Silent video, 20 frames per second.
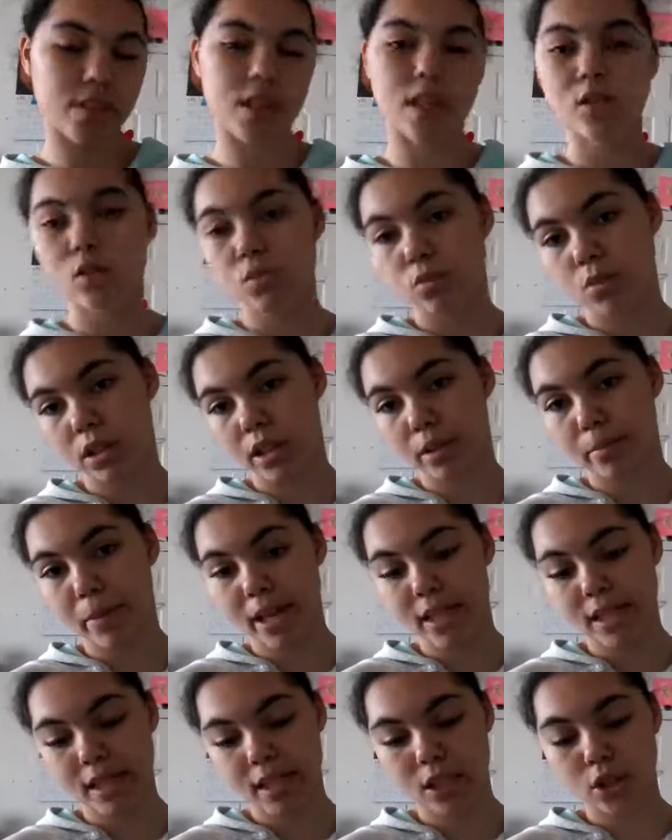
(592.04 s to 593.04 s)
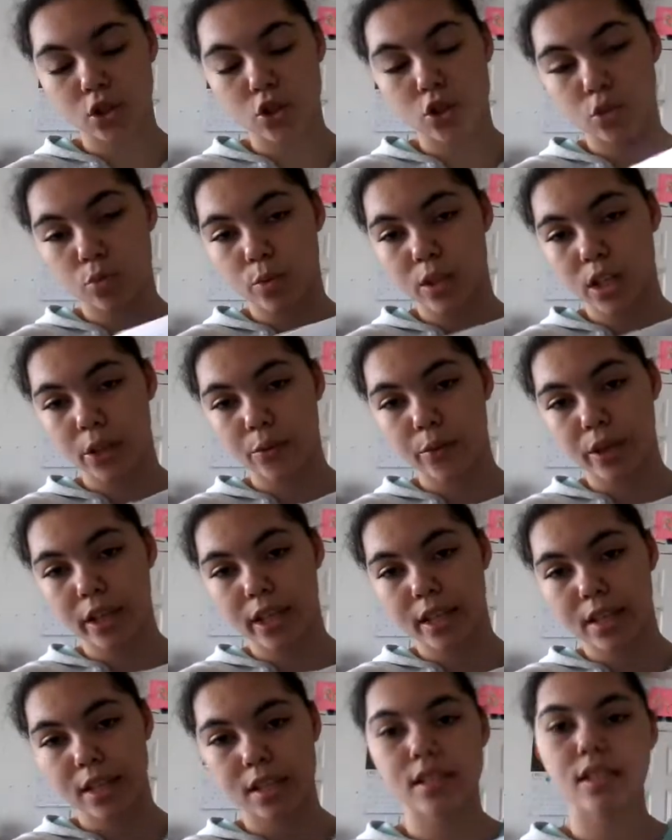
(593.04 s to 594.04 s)
it's really amazing. You should really read
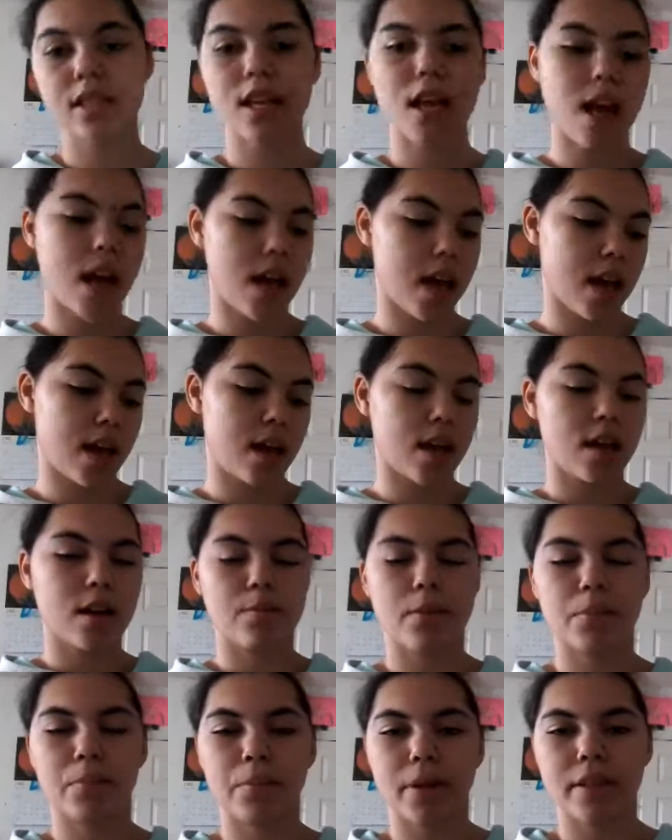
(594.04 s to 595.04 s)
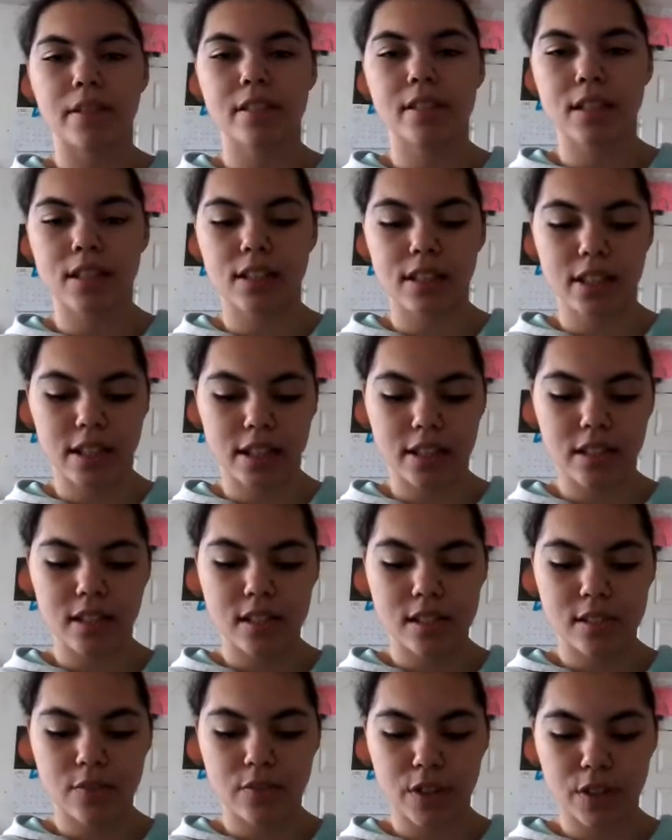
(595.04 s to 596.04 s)
it. But basically,
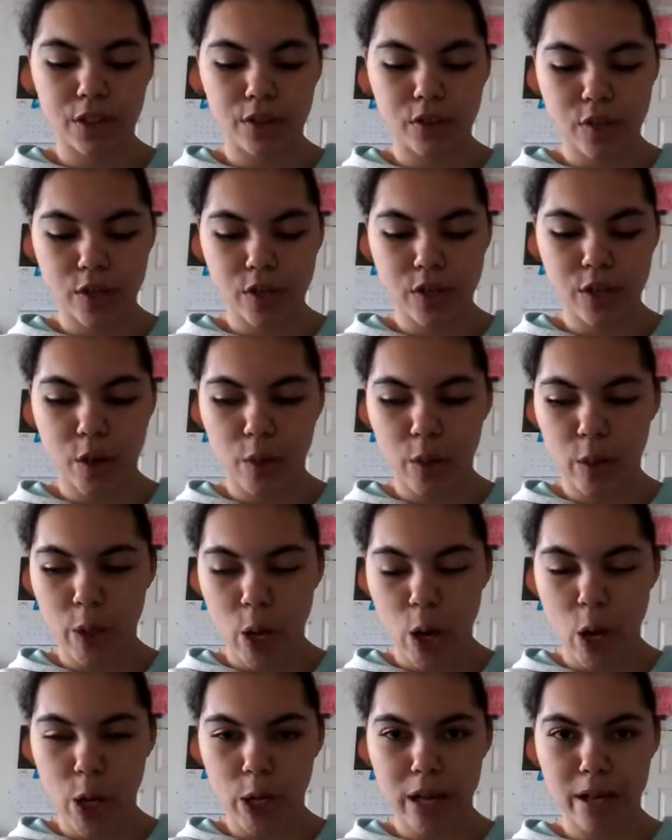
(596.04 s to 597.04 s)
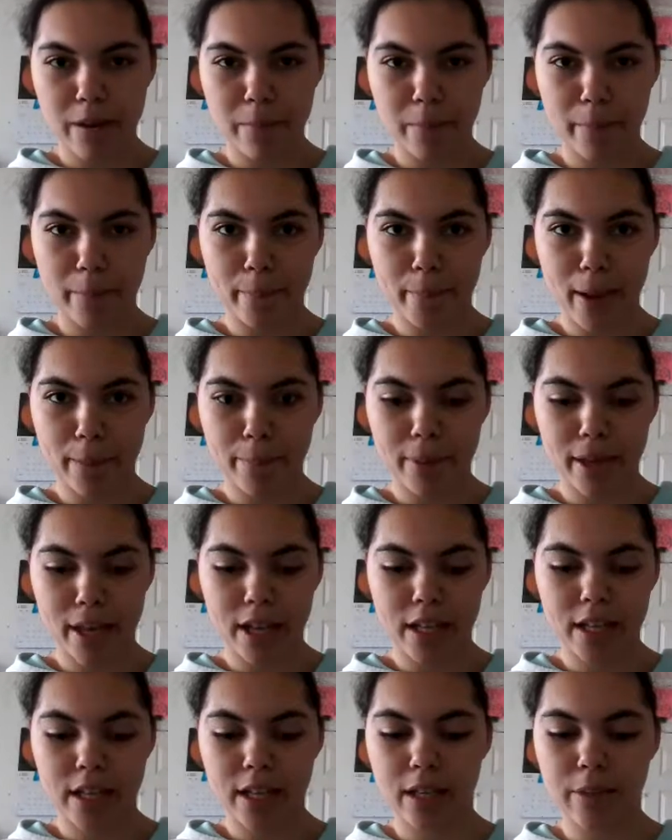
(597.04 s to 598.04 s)
this video is so long. My
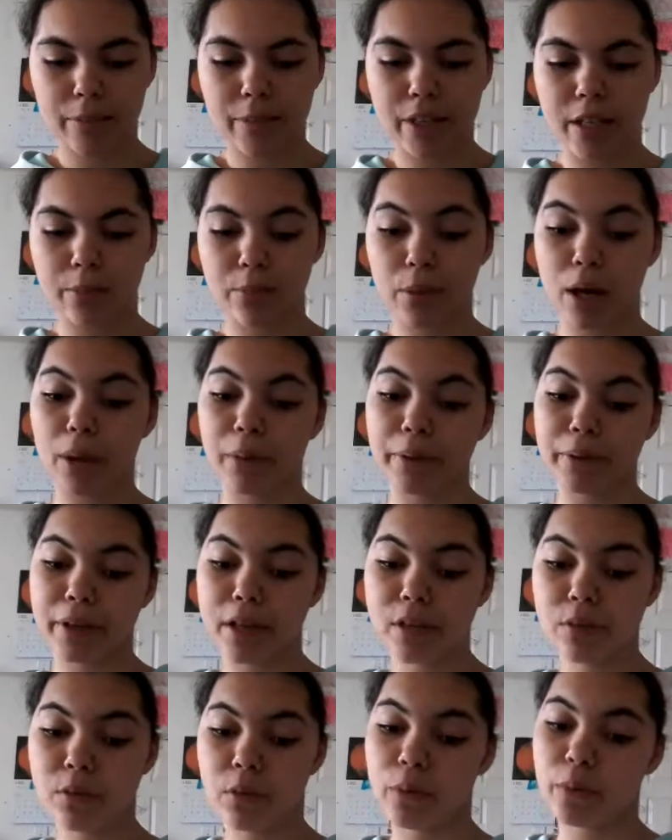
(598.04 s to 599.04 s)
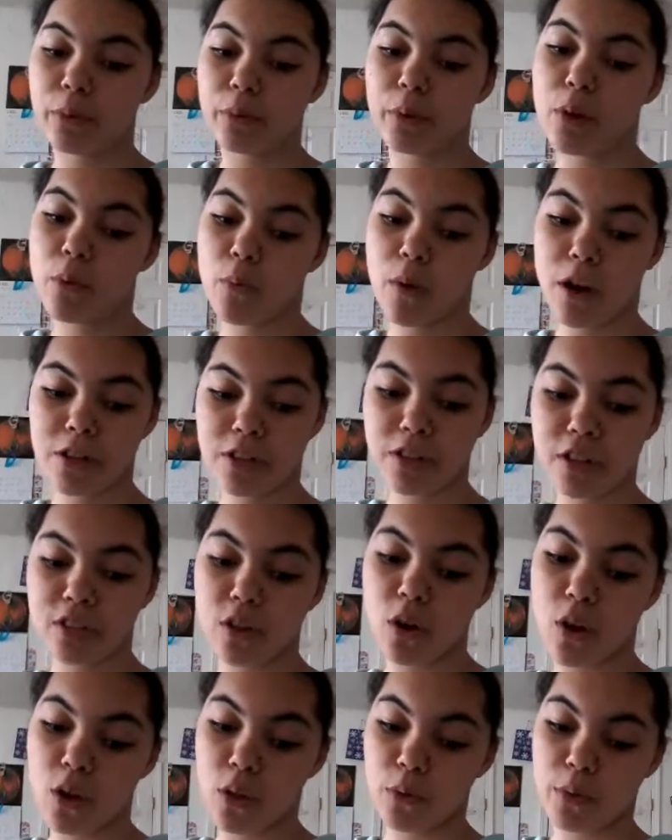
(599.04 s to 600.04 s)
bad. I mean, probably you guys won't watch this
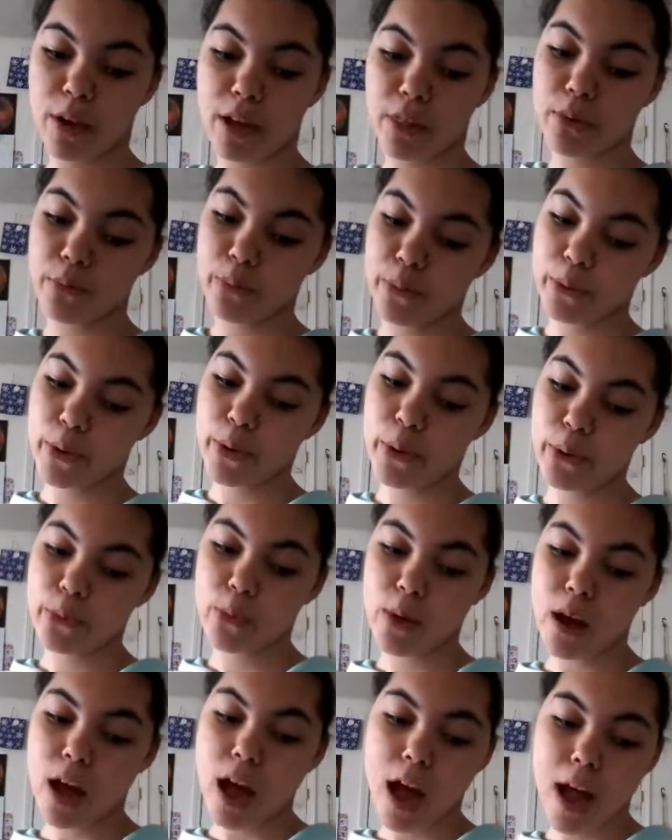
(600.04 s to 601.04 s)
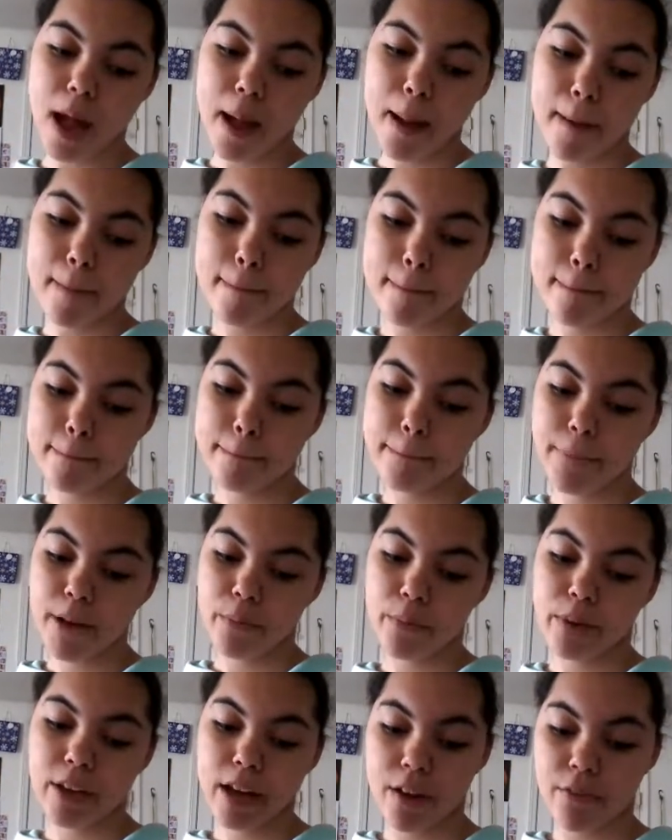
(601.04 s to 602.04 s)
all the way through. But
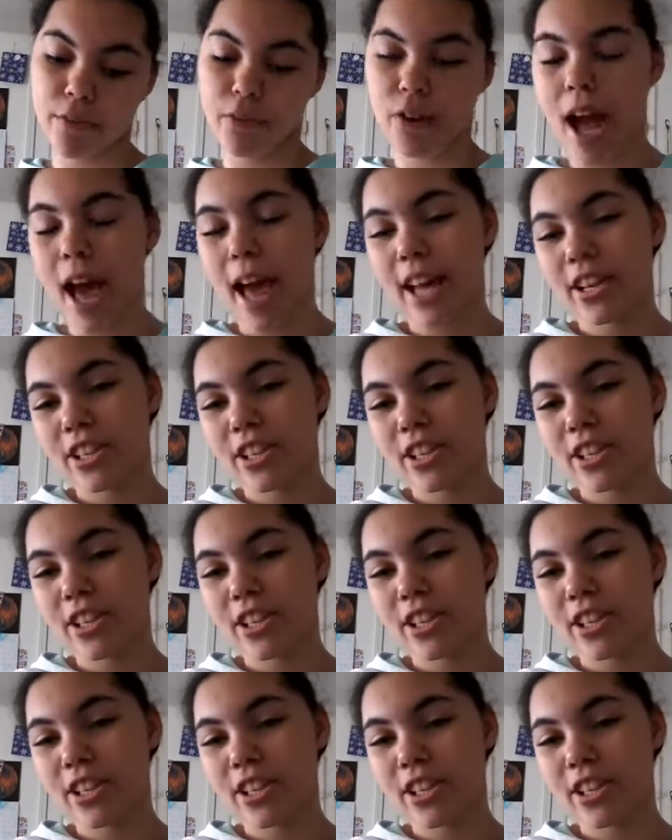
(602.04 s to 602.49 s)
whatever. I